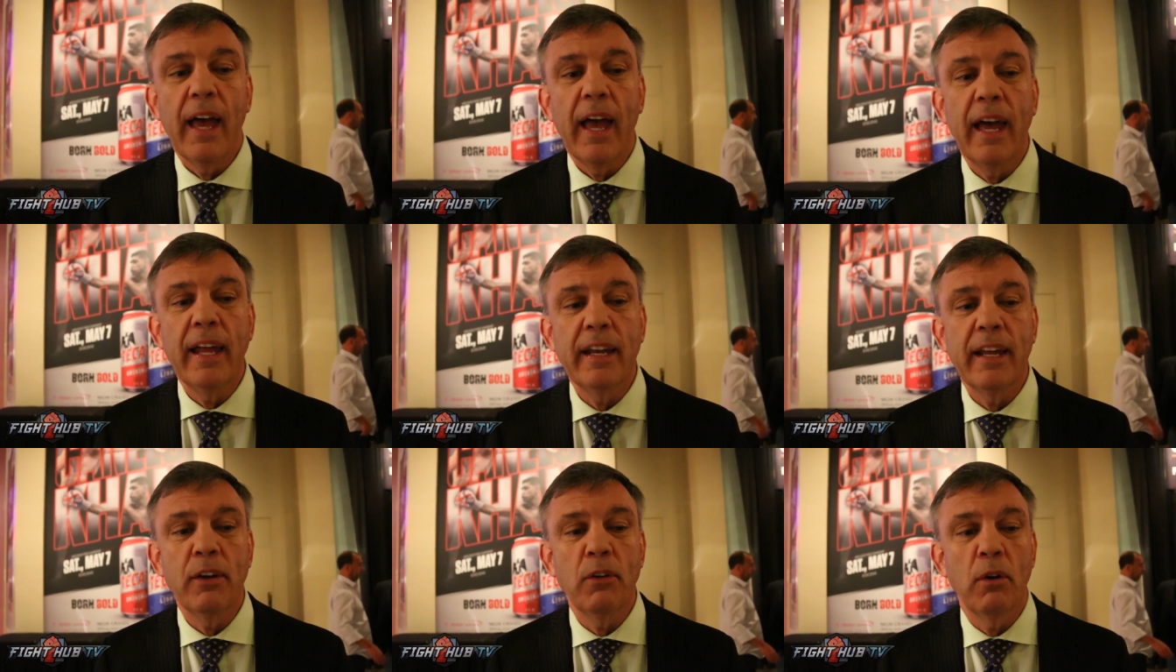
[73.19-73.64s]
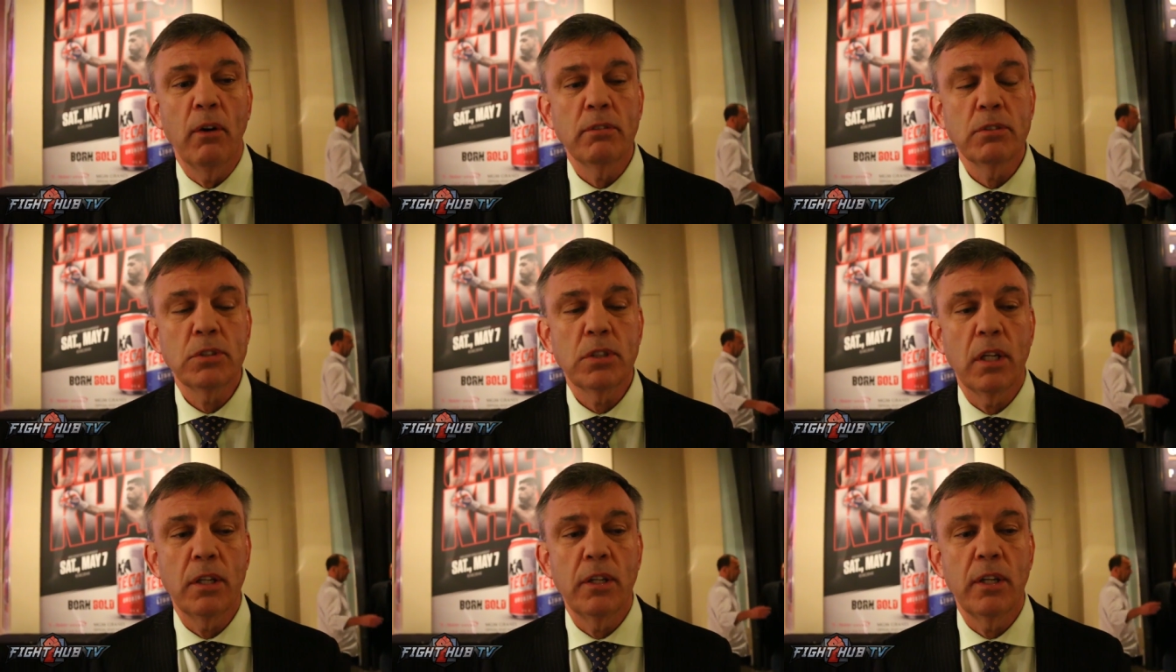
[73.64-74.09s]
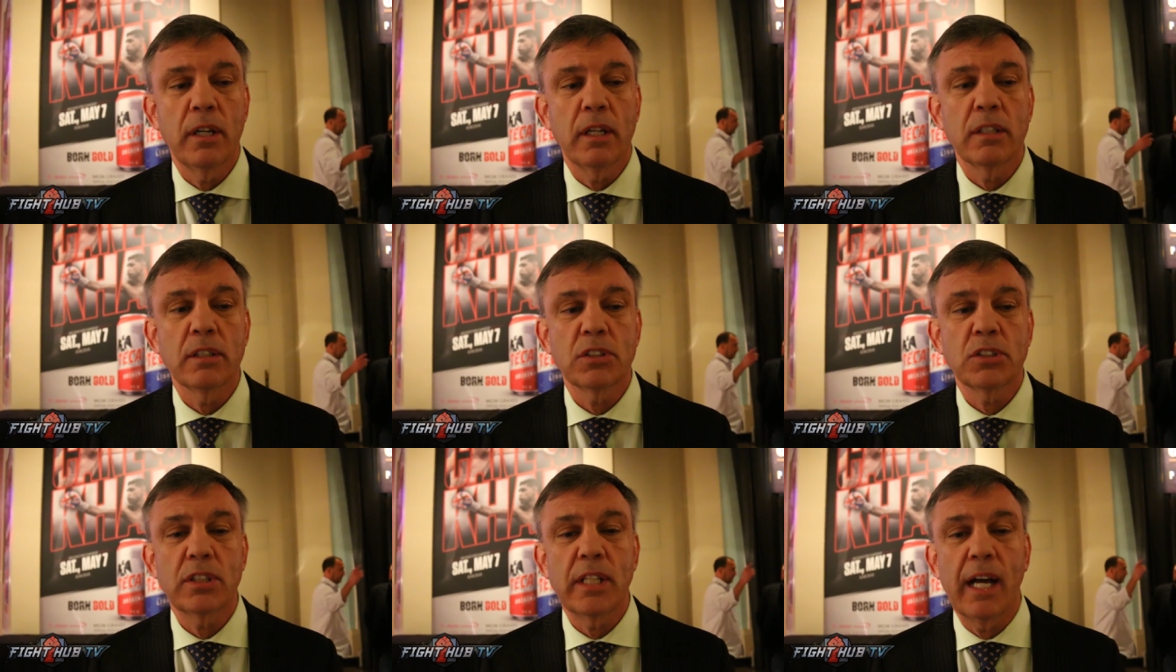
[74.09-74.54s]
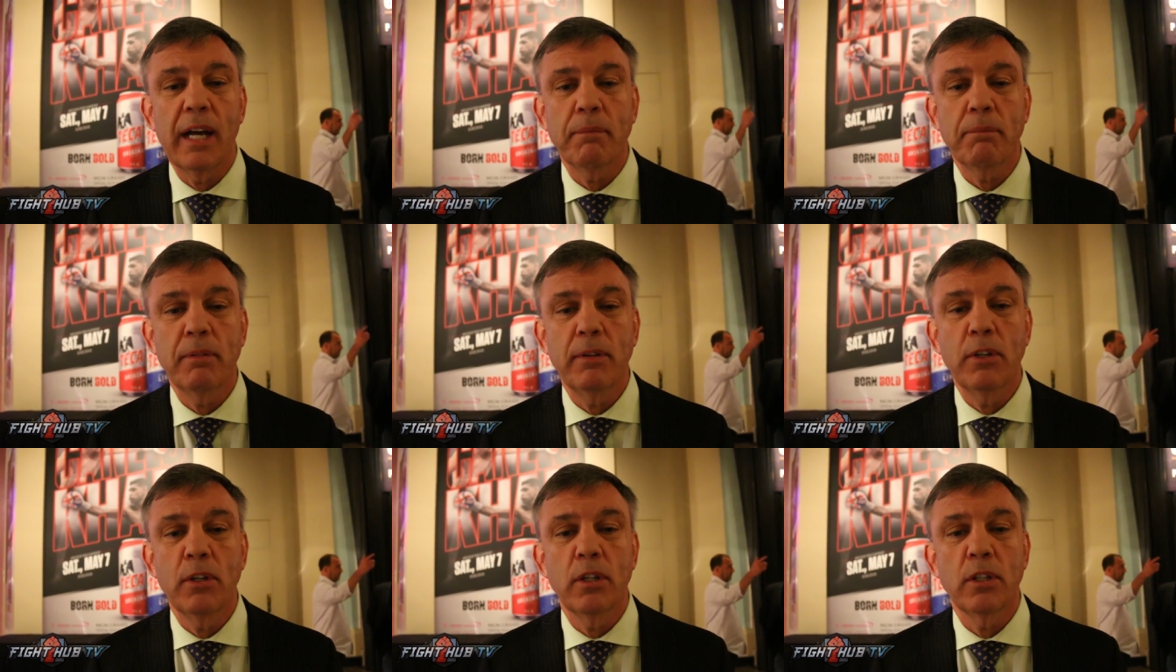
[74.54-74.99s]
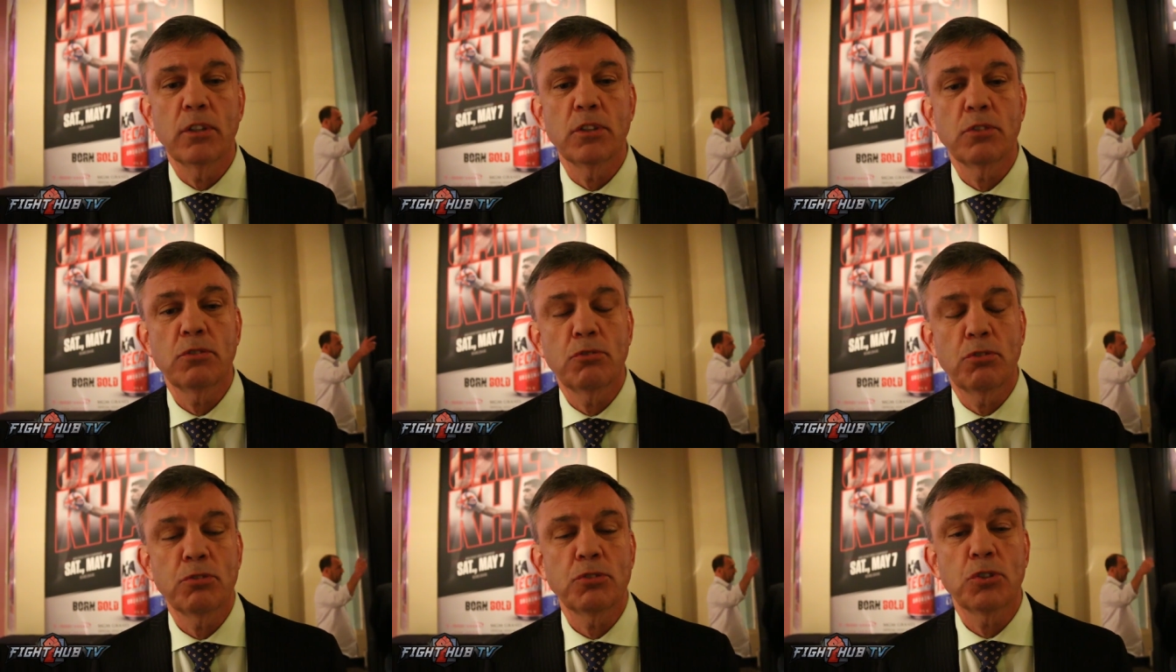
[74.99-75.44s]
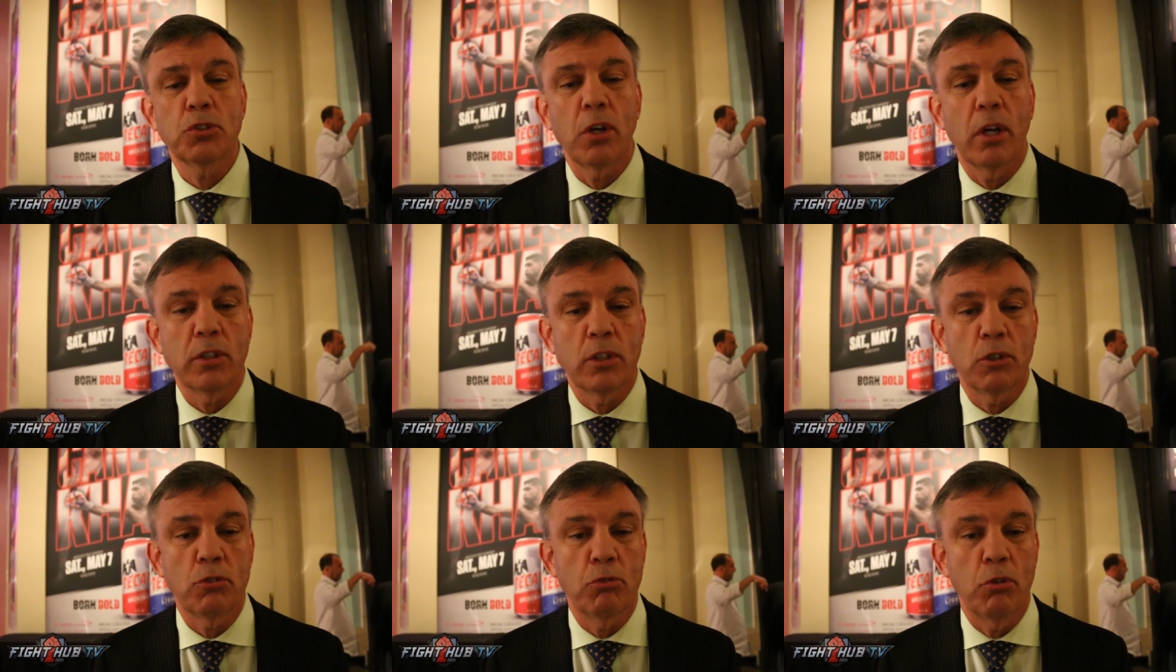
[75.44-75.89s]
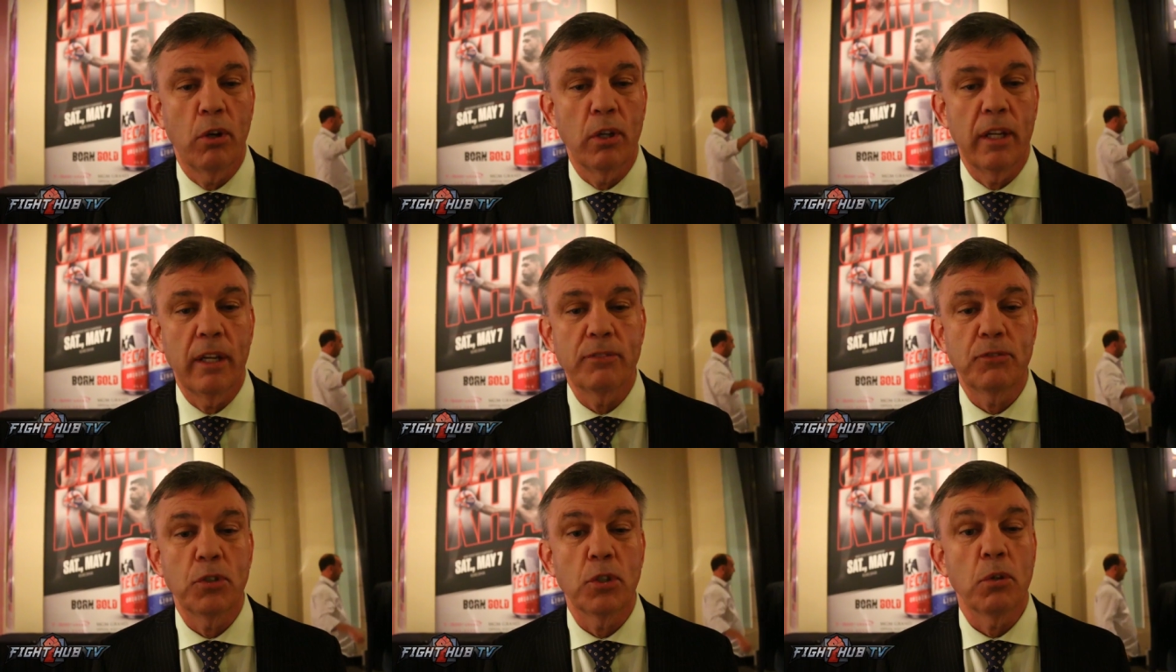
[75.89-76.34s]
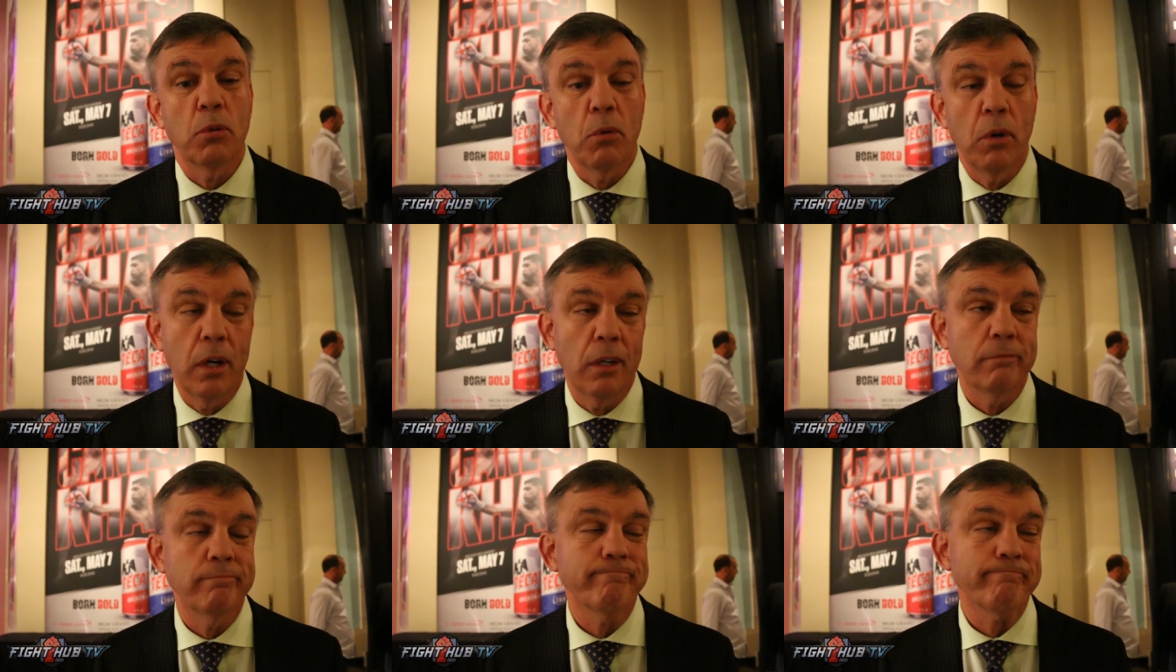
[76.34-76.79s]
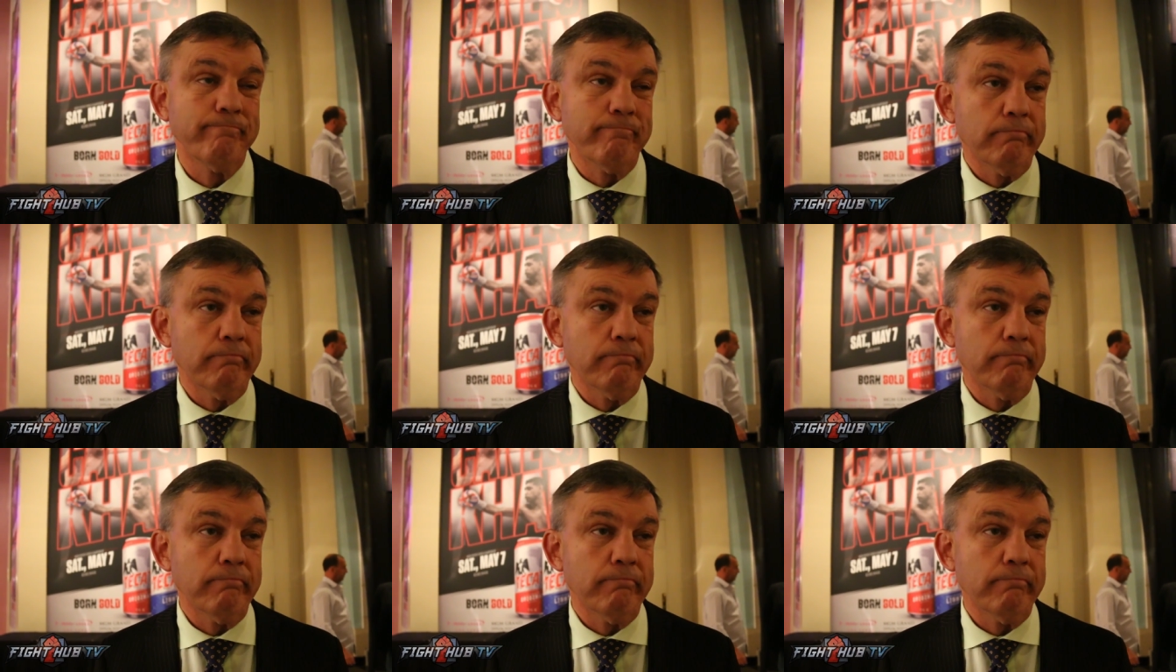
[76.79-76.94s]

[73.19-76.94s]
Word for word: and then all of a sudden you're going to stop and you're going to start to throw a left hook. Well,